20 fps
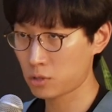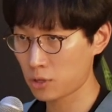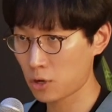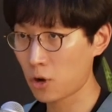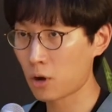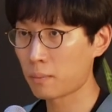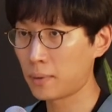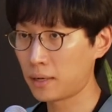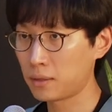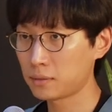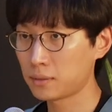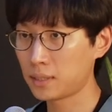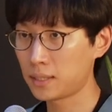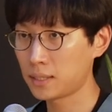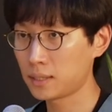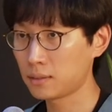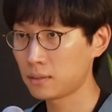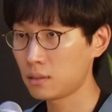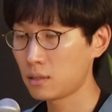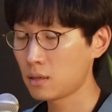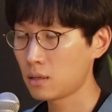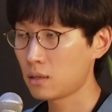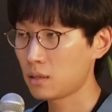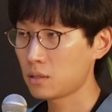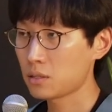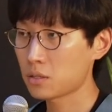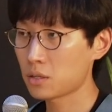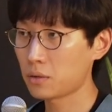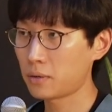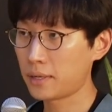to go about that.
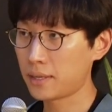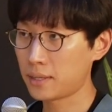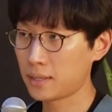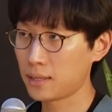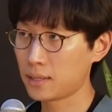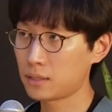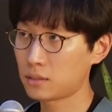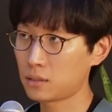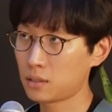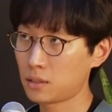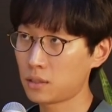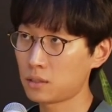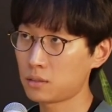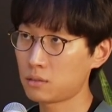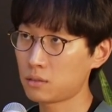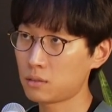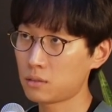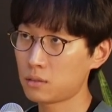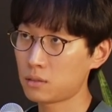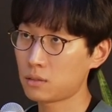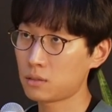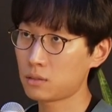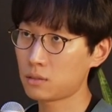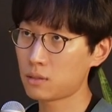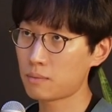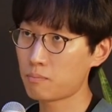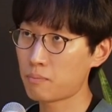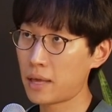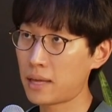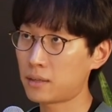So I think the
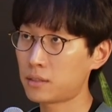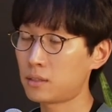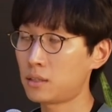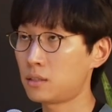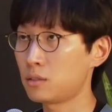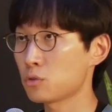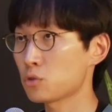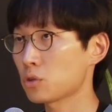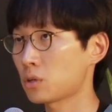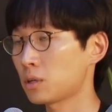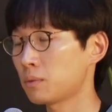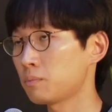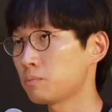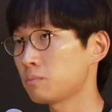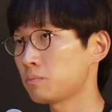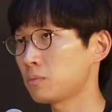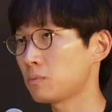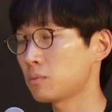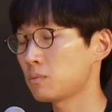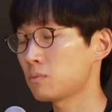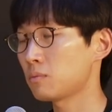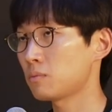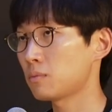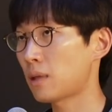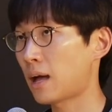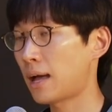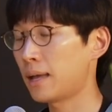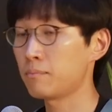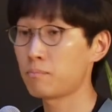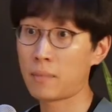better sort of,
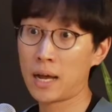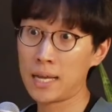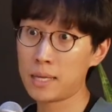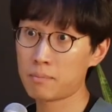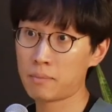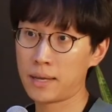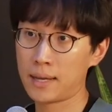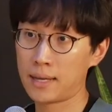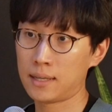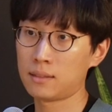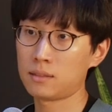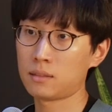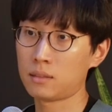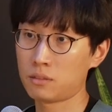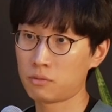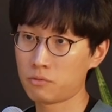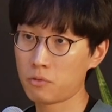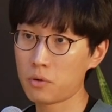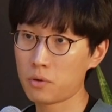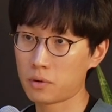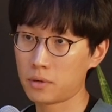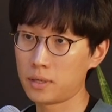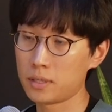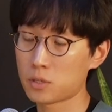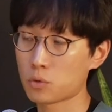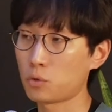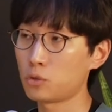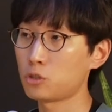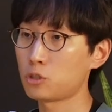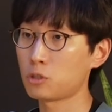I might bet, therefore,
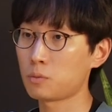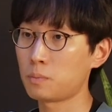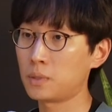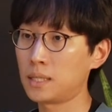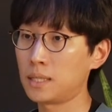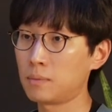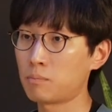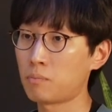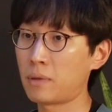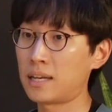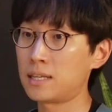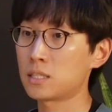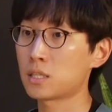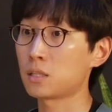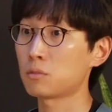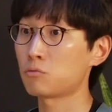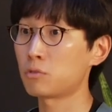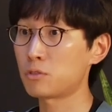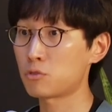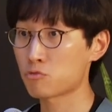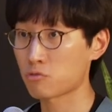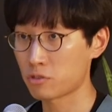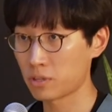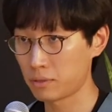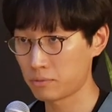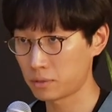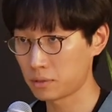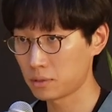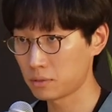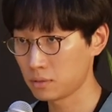is going to be based on
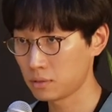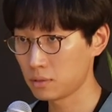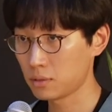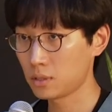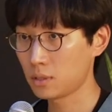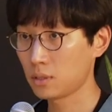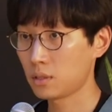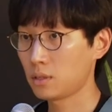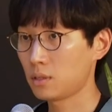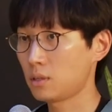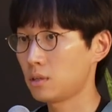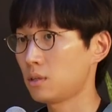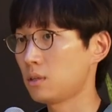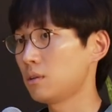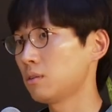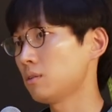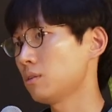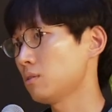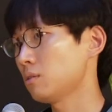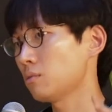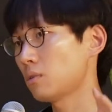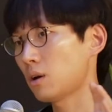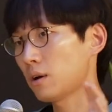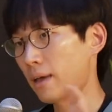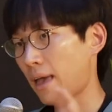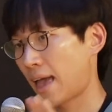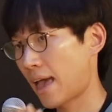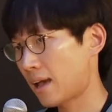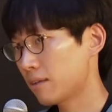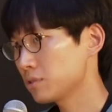retrieval.
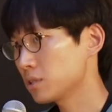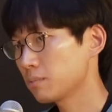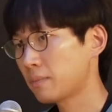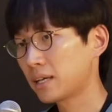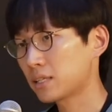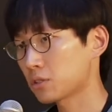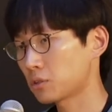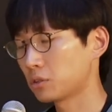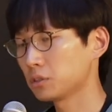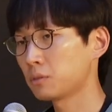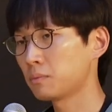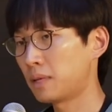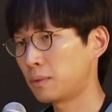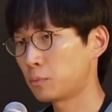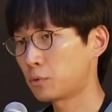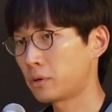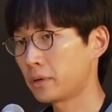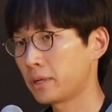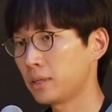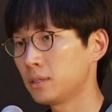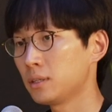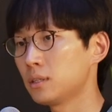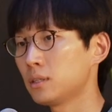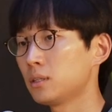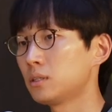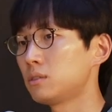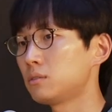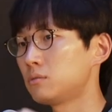Have some external memory,